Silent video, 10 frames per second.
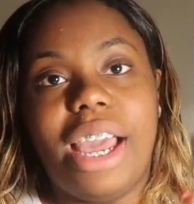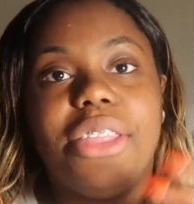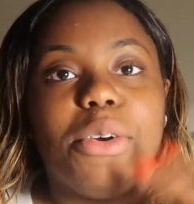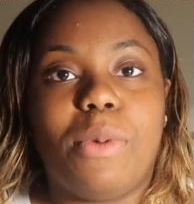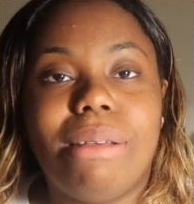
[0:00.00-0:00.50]

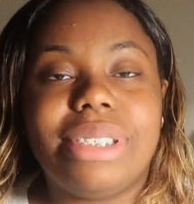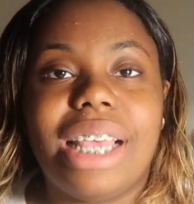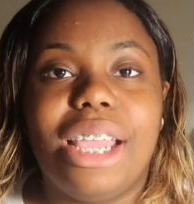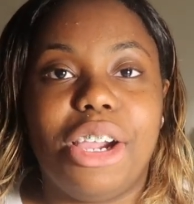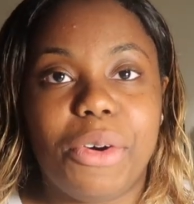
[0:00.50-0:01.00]
find the
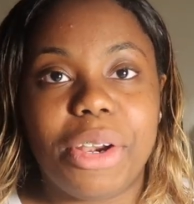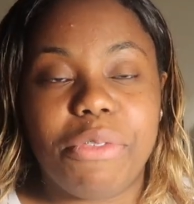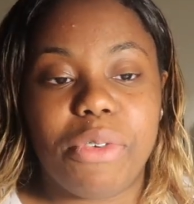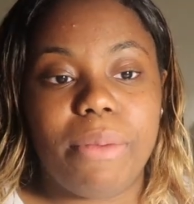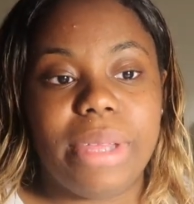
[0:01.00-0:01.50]
website and order
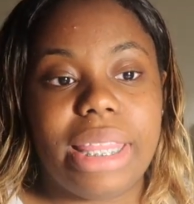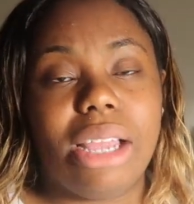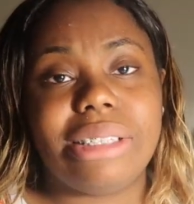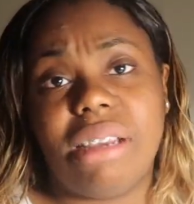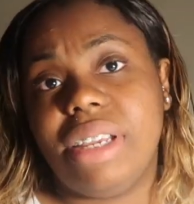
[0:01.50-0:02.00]
from it. They
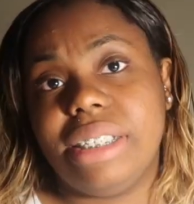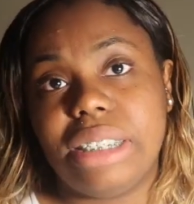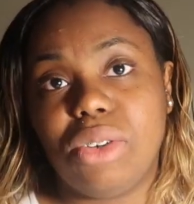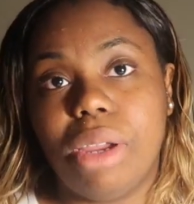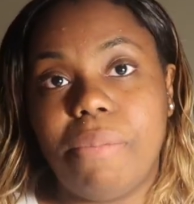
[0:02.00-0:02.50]
also have an
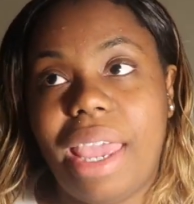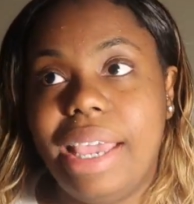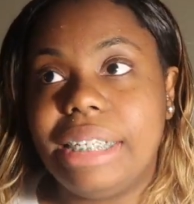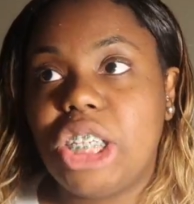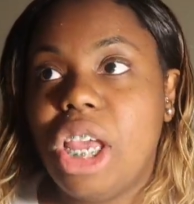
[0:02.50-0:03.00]
Instagram
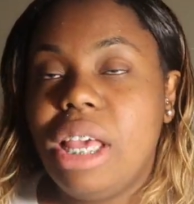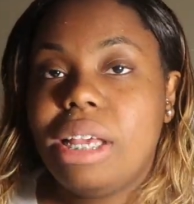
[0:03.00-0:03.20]
page.